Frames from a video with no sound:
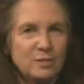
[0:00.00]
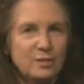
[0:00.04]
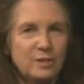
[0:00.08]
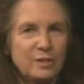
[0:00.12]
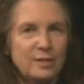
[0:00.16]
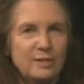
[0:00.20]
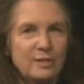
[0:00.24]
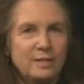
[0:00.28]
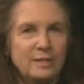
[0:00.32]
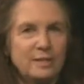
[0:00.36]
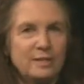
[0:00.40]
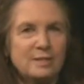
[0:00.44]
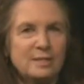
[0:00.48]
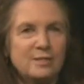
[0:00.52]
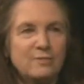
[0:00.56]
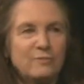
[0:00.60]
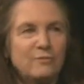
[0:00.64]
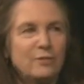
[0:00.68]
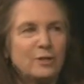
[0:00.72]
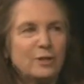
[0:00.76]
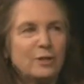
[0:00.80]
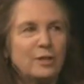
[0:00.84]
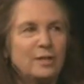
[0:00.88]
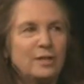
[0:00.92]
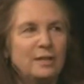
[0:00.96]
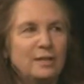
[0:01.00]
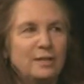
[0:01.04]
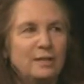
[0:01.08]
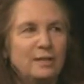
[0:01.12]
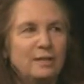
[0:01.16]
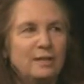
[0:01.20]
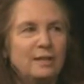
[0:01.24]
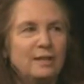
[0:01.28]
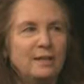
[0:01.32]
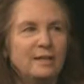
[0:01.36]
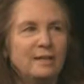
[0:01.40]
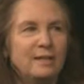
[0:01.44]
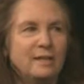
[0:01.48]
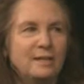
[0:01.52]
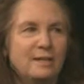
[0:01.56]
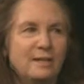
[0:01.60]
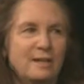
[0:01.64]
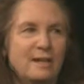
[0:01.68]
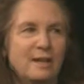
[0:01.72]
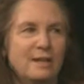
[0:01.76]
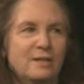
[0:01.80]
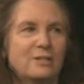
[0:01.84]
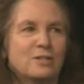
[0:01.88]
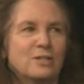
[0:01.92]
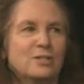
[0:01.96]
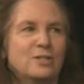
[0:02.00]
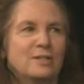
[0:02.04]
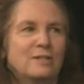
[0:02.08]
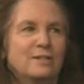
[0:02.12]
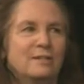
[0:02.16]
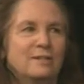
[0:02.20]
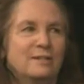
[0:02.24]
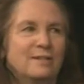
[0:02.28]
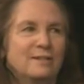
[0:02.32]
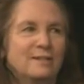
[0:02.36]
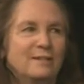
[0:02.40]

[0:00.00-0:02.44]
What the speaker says: I think it's a very healing connection.